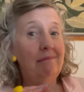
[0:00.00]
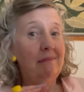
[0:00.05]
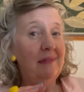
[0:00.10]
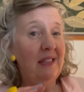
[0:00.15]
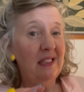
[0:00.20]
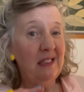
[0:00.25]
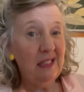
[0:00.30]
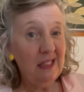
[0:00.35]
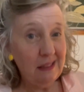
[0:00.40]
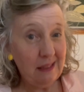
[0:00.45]

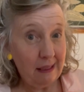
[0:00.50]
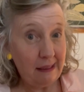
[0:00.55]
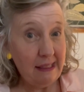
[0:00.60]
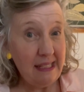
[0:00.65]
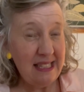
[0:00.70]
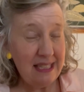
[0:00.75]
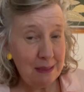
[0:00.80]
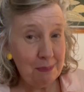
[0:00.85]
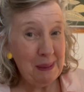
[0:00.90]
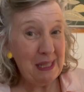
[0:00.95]
I think the
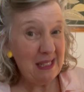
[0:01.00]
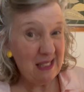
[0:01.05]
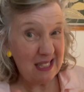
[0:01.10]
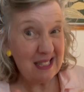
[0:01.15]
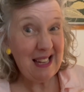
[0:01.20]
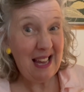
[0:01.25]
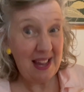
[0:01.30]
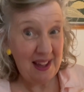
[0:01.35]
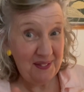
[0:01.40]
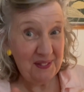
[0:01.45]
lesbians
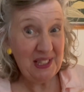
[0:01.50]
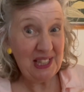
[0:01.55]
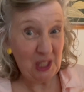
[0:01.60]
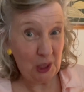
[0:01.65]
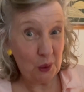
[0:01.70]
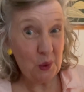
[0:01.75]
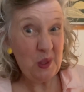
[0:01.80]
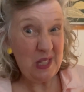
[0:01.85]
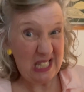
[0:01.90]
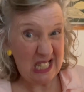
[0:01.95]
are having the
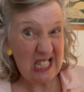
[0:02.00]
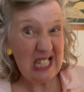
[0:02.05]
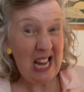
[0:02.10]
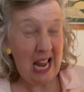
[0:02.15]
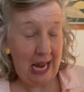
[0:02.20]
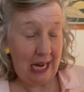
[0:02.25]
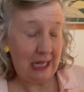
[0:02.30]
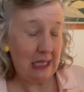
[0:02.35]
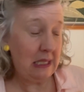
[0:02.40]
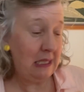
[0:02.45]
good
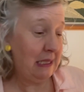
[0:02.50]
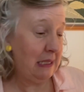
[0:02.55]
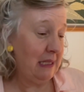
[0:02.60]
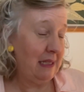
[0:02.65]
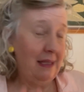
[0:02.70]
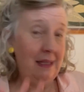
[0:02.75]
sex.